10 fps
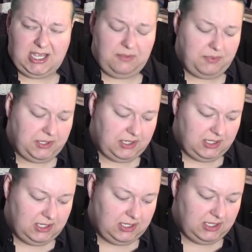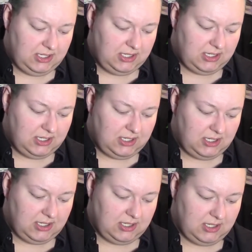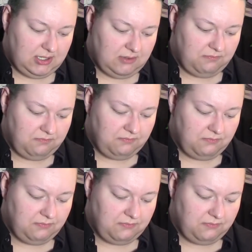hype. Um,